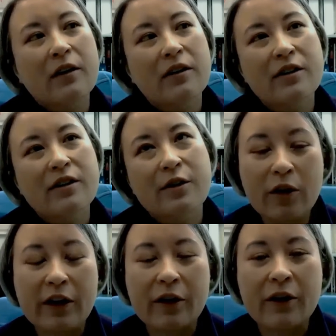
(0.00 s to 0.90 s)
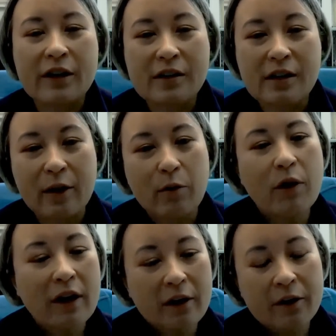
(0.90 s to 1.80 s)
the whole goal here is like we
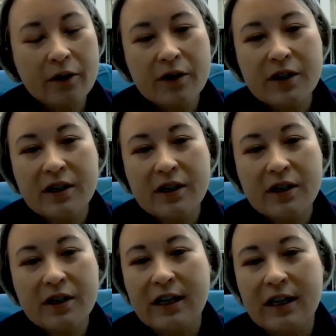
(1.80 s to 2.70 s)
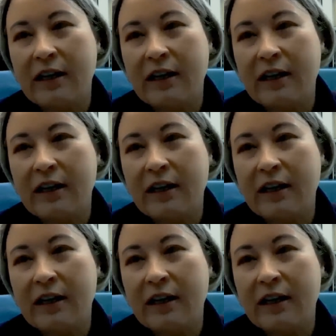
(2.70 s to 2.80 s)
want to understand,